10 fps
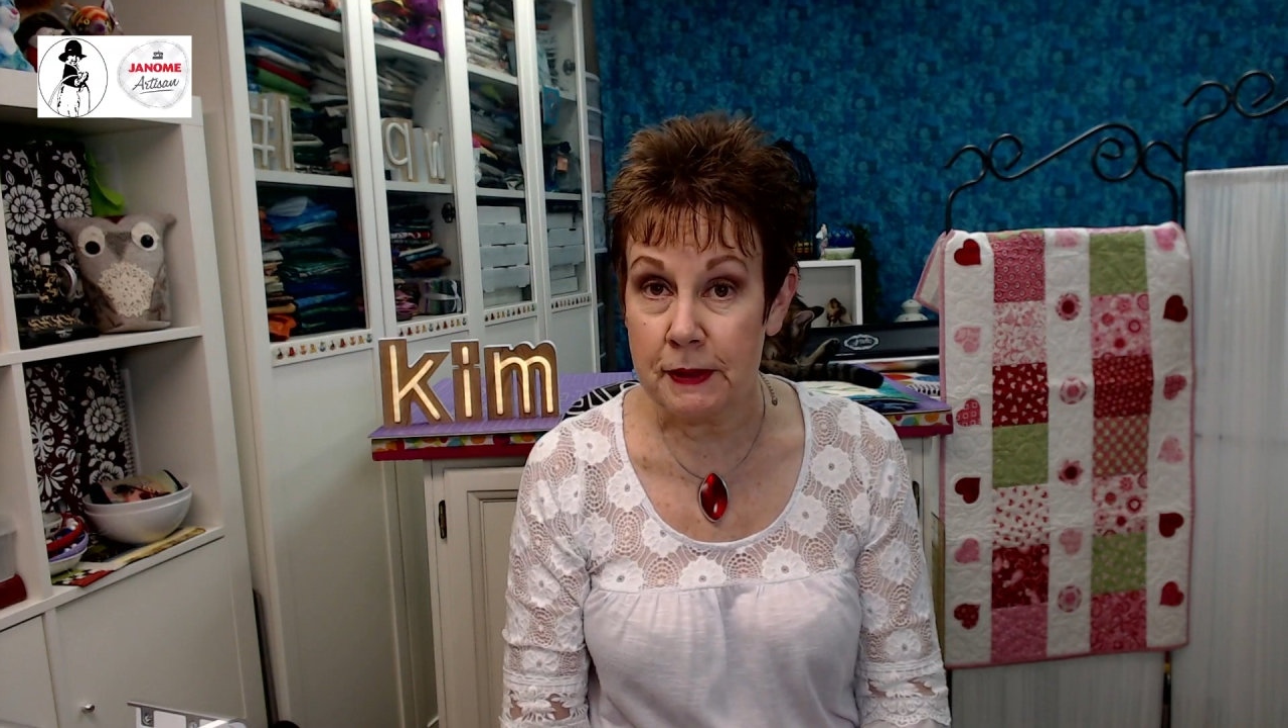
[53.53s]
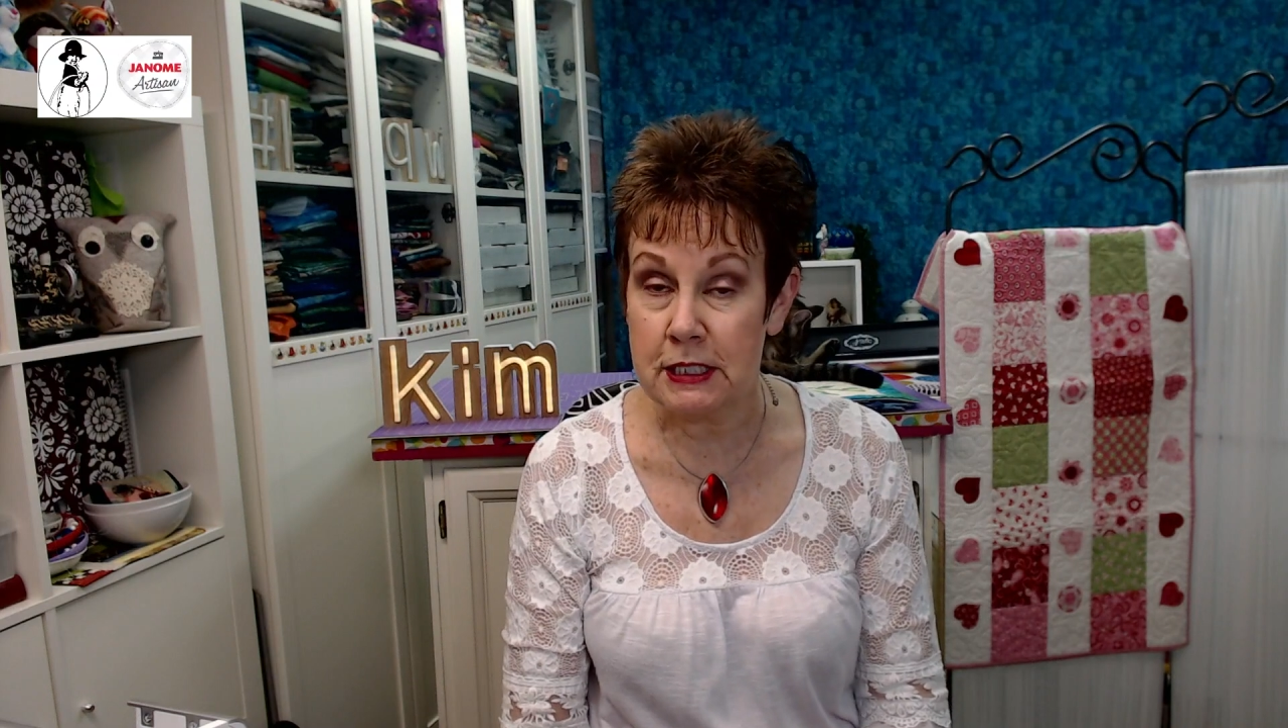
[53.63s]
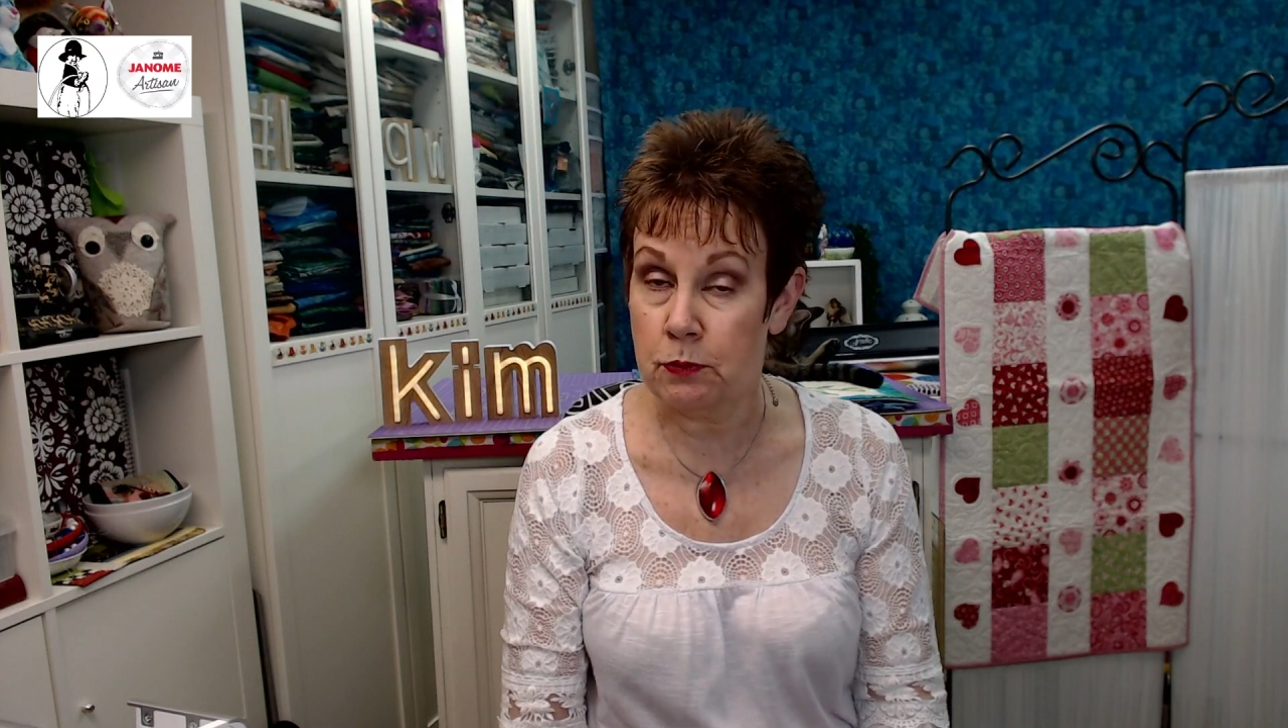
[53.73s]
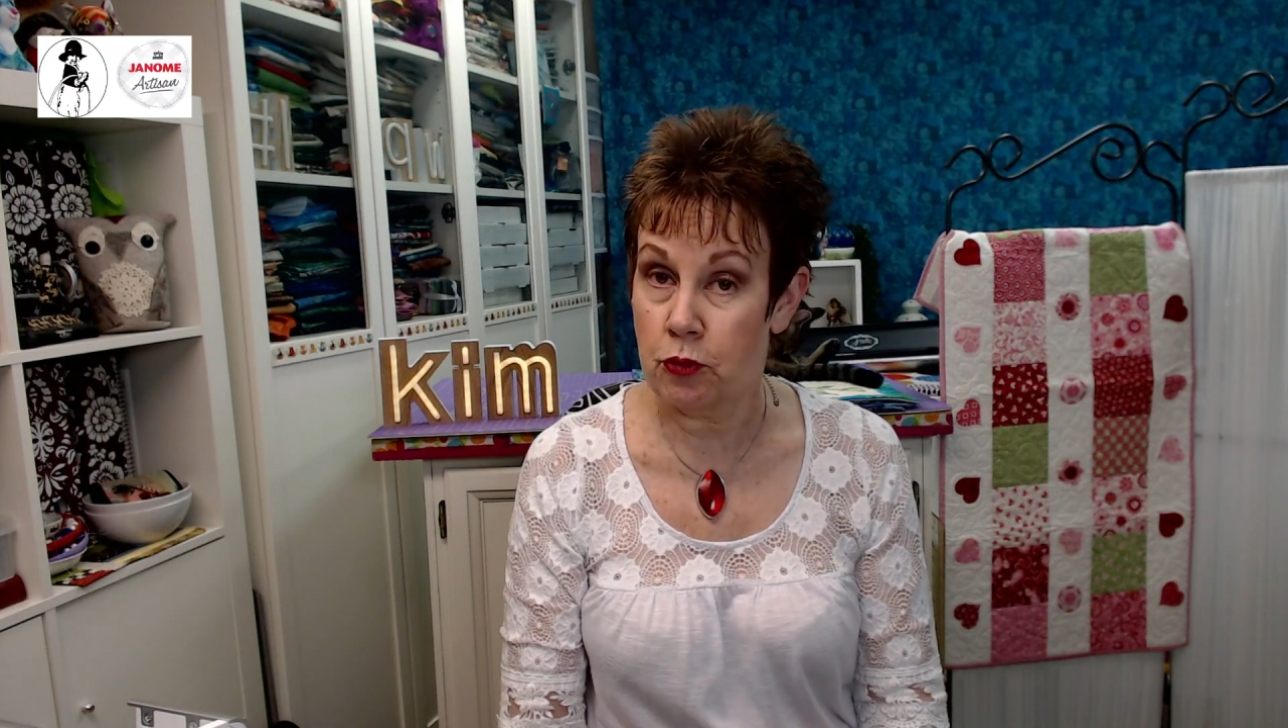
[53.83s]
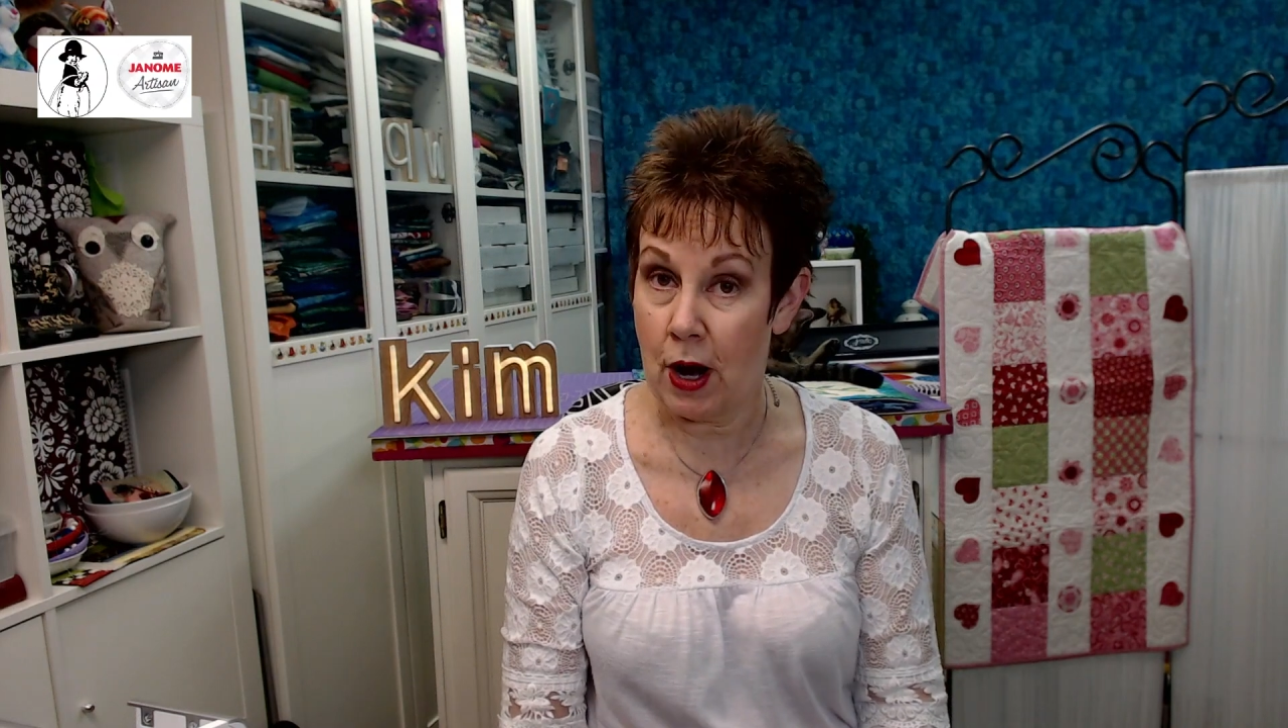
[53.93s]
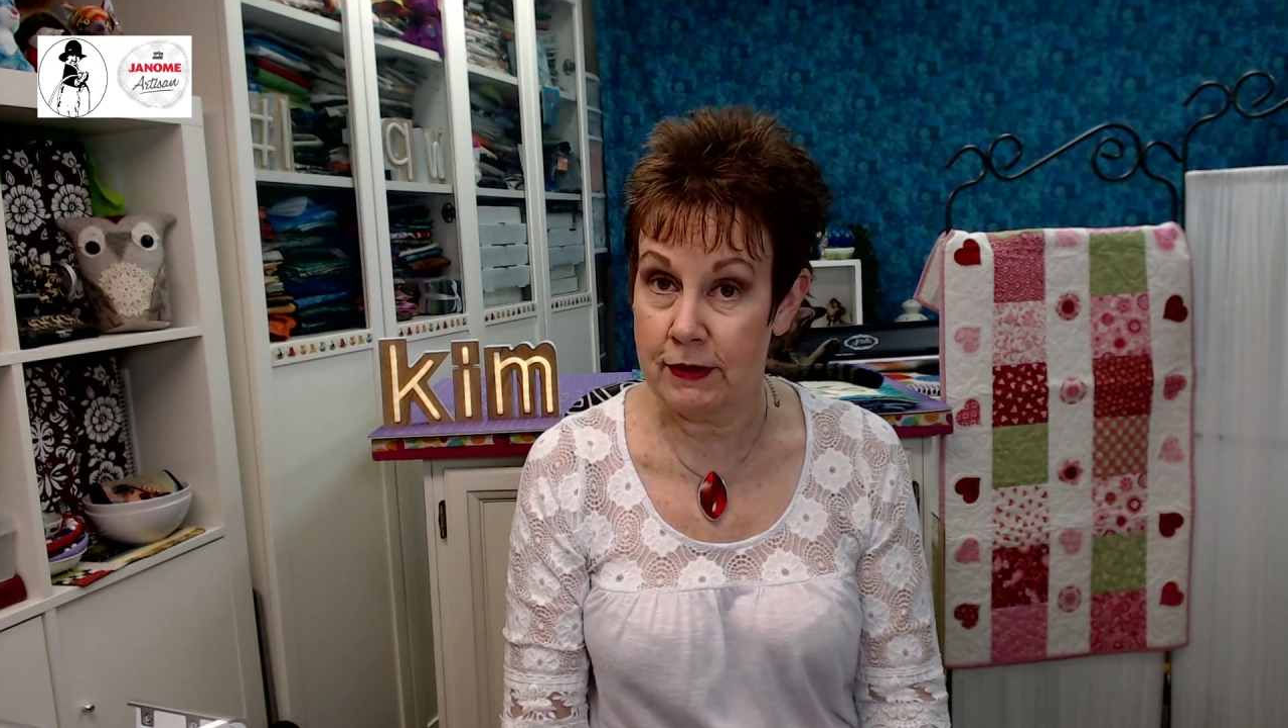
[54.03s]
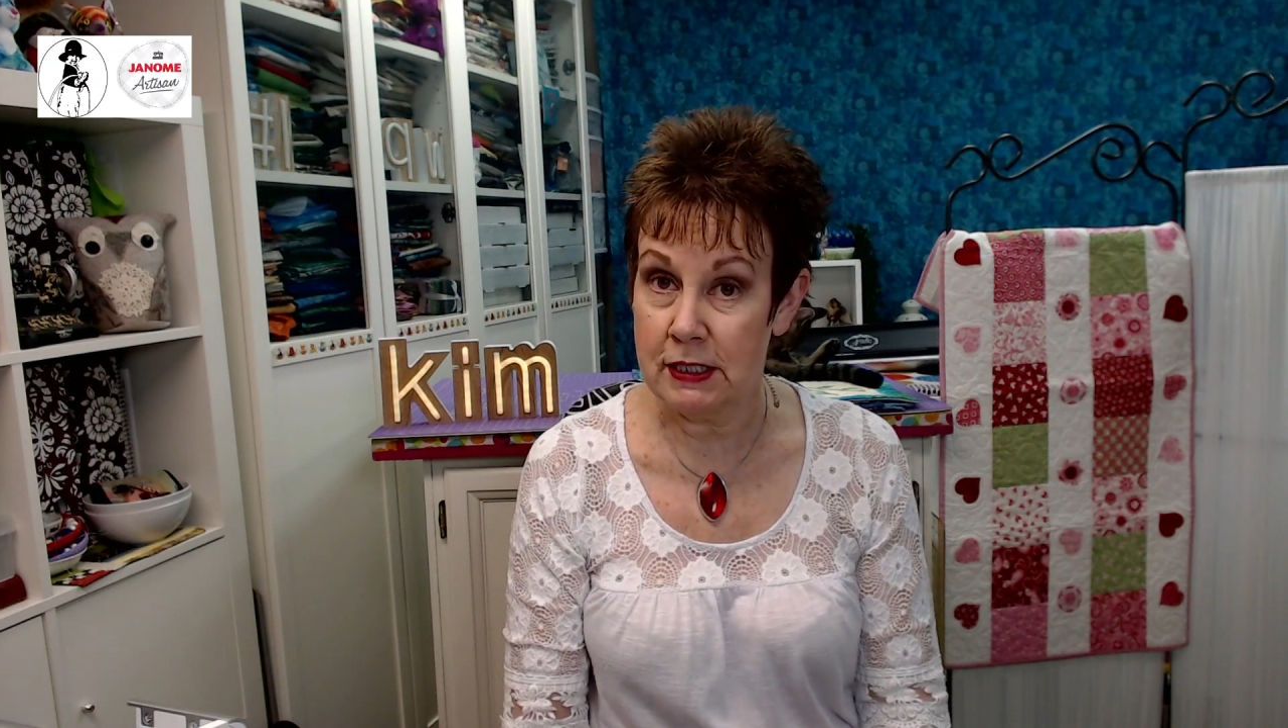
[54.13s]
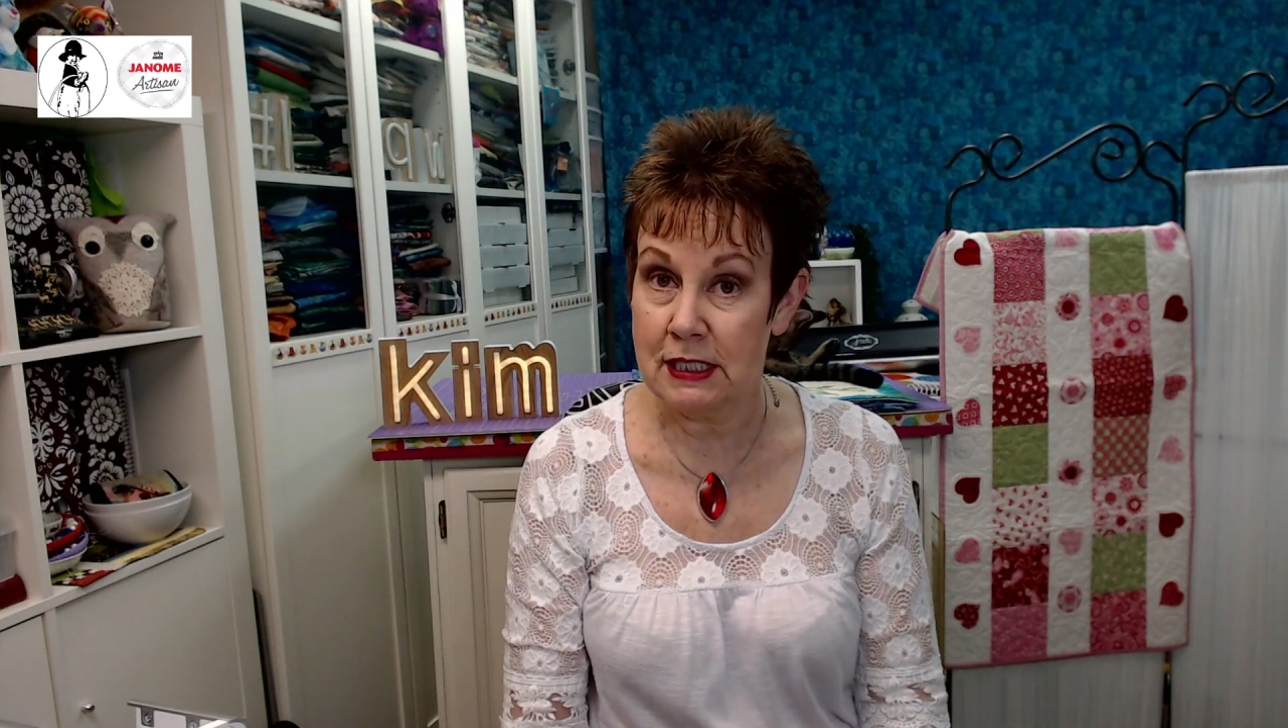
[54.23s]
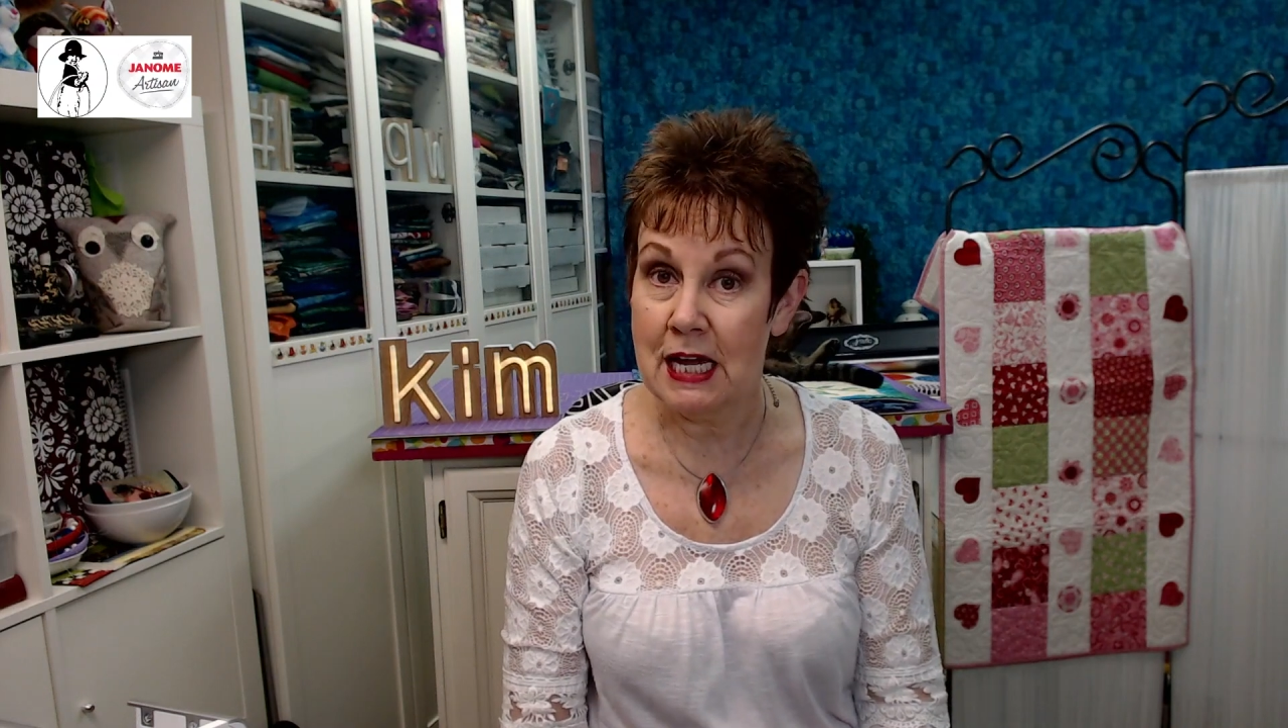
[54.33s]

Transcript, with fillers: It's private,